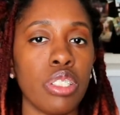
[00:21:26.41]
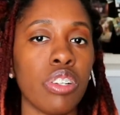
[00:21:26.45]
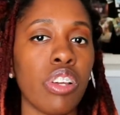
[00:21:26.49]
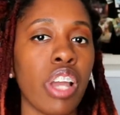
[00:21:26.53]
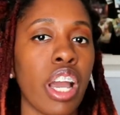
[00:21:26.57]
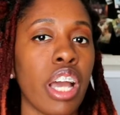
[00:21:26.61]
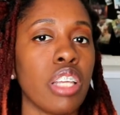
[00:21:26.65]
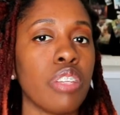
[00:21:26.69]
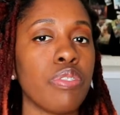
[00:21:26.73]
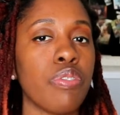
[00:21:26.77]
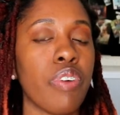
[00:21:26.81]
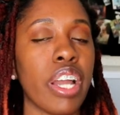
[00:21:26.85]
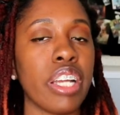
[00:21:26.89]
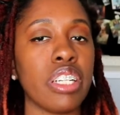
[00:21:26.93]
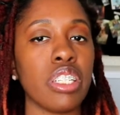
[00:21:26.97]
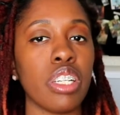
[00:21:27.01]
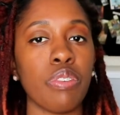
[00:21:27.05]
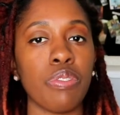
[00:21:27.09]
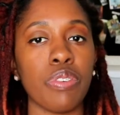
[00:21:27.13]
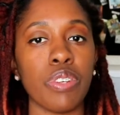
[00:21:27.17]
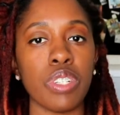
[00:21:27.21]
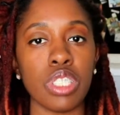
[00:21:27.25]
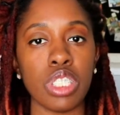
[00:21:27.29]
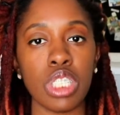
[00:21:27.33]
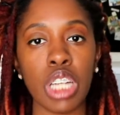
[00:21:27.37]
You guys find
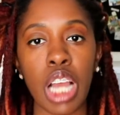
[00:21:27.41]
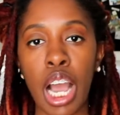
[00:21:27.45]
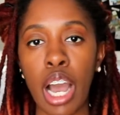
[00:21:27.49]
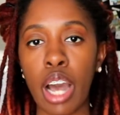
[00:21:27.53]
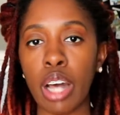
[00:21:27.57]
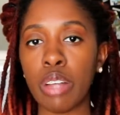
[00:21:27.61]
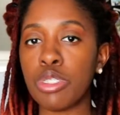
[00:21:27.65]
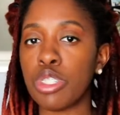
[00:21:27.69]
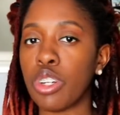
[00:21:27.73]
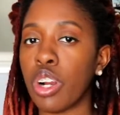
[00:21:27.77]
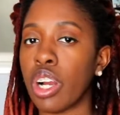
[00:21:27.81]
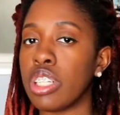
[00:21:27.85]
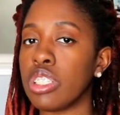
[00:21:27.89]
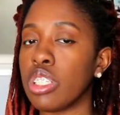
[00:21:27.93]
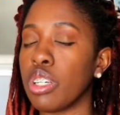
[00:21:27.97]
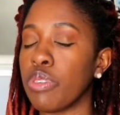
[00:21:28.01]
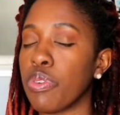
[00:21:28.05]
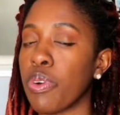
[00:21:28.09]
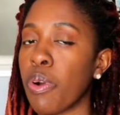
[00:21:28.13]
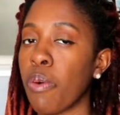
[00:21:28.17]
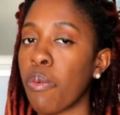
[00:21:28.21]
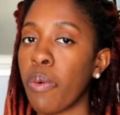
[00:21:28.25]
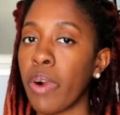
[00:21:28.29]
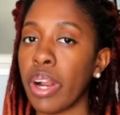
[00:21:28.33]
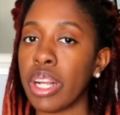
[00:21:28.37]
different jobs, you're on
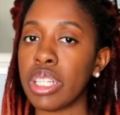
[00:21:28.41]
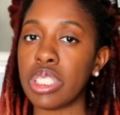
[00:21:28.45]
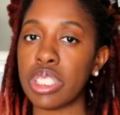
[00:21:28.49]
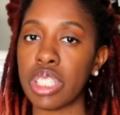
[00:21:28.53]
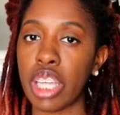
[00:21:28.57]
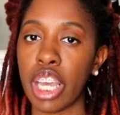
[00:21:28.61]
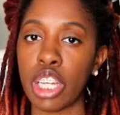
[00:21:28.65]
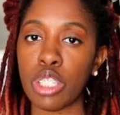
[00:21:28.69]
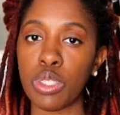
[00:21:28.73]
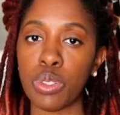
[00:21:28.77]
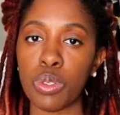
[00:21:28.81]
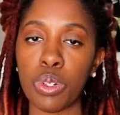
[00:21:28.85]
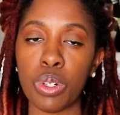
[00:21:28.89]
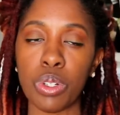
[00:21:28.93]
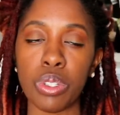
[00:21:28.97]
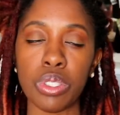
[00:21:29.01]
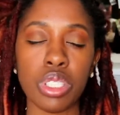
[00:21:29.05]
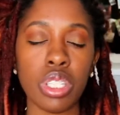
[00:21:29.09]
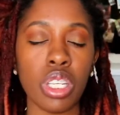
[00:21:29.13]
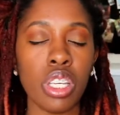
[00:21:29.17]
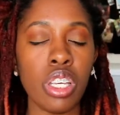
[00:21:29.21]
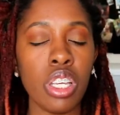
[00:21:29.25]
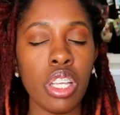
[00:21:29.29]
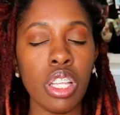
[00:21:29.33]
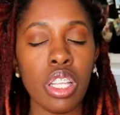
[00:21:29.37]
different work
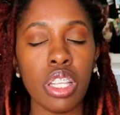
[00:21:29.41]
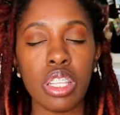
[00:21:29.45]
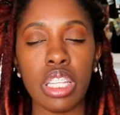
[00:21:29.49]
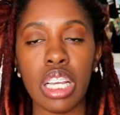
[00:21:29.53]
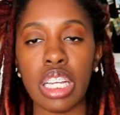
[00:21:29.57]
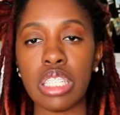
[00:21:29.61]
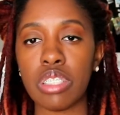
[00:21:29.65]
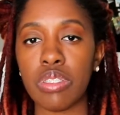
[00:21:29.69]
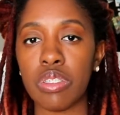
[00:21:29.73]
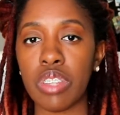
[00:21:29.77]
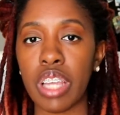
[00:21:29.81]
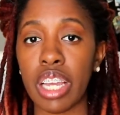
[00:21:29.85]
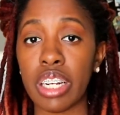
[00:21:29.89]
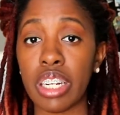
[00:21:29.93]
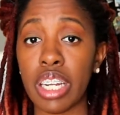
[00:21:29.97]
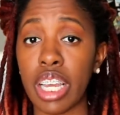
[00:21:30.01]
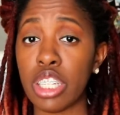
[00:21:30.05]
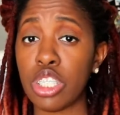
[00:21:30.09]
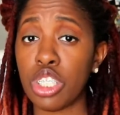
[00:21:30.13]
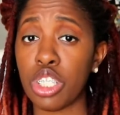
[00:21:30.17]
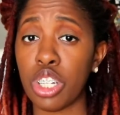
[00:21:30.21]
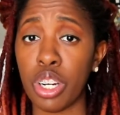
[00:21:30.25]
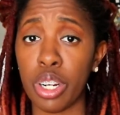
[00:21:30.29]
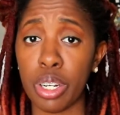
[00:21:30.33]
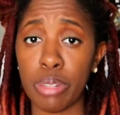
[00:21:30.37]
schedules, things of that
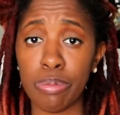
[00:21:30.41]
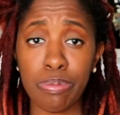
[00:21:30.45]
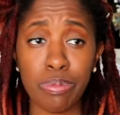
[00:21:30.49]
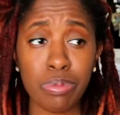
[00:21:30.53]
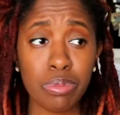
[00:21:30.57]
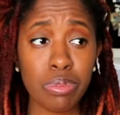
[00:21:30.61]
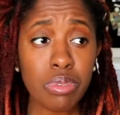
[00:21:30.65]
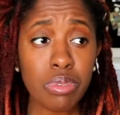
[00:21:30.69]
nature.